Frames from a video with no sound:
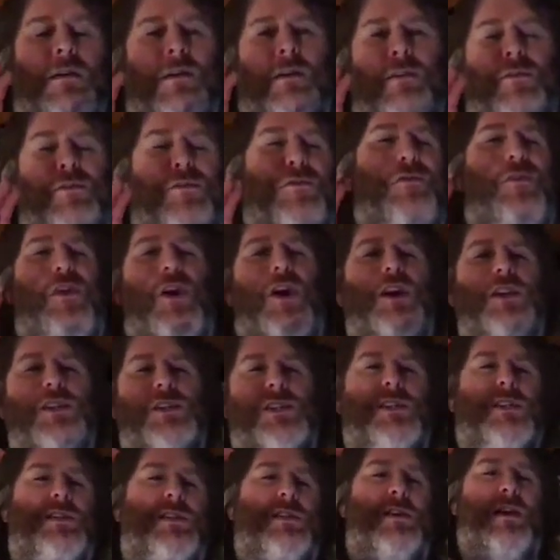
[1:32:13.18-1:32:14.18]

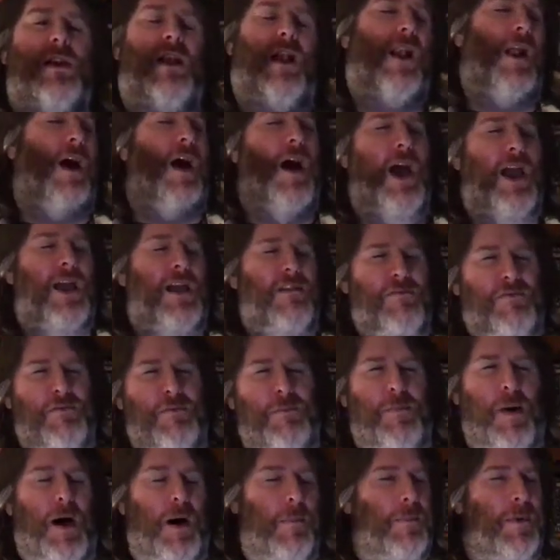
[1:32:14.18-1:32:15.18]
first live
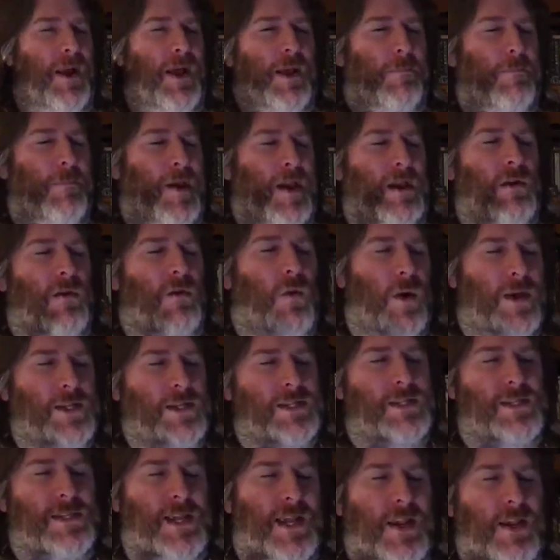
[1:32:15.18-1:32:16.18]
public big
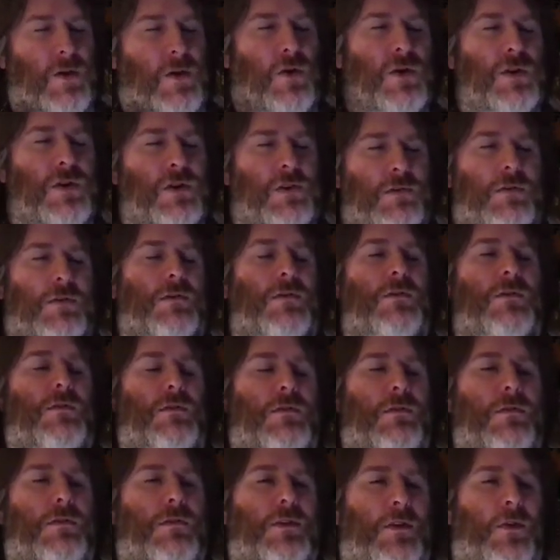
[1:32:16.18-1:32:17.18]
quiz inaugural
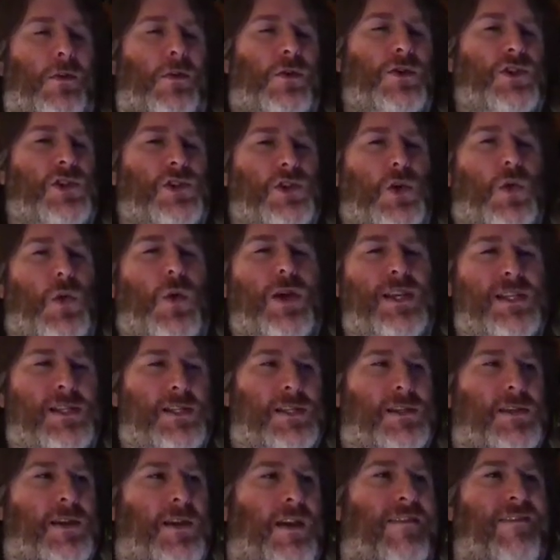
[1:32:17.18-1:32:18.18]
launch
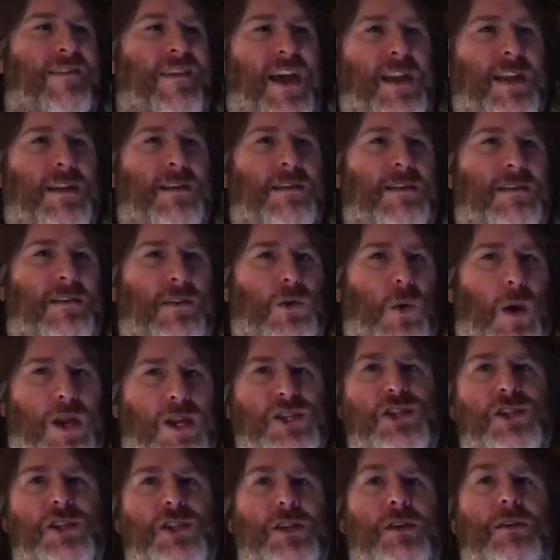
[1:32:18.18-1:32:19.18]
quiz event
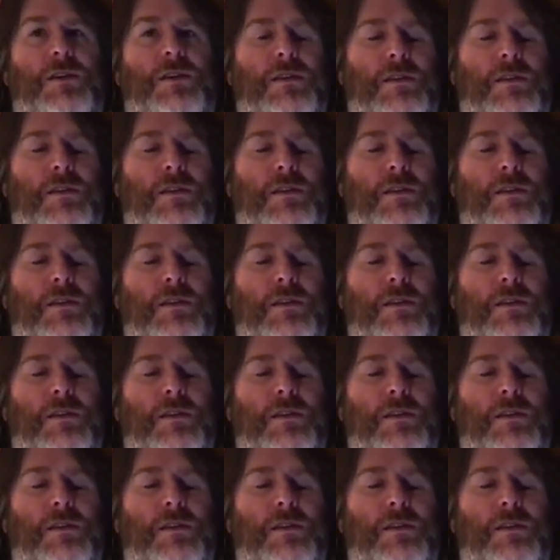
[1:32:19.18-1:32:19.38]
question.